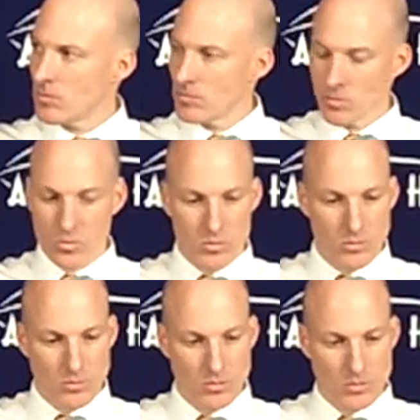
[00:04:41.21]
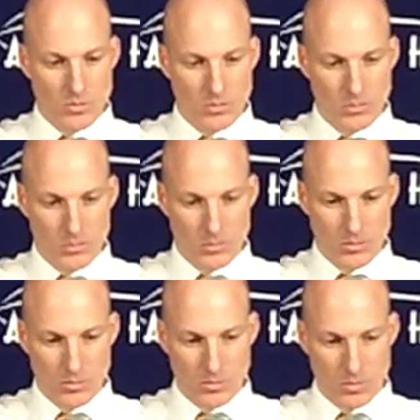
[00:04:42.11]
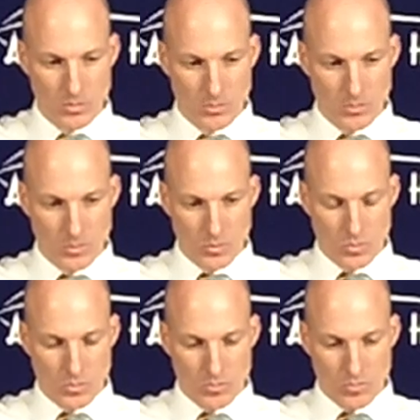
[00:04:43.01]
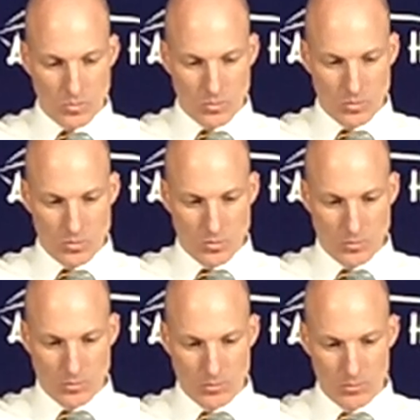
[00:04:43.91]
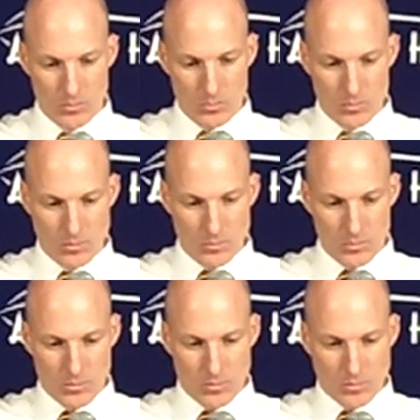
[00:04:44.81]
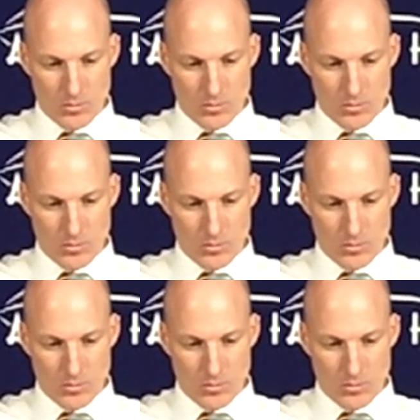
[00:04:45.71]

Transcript: (silent)